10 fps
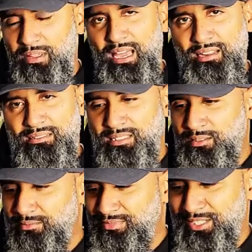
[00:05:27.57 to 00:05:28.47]
of that, you
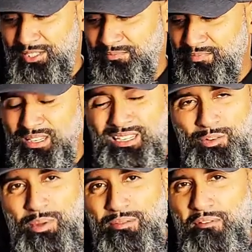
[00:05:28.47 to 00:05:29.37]
know, just a
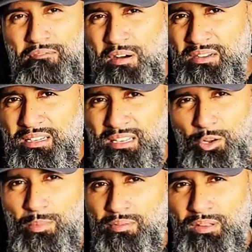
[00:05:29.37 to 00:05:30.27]
little bit of a funk, a
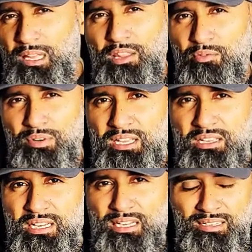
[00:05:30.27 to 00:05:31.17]
little bit of a leathery.
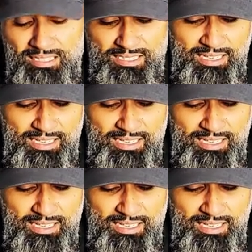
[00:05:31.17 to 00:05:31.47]
Let's,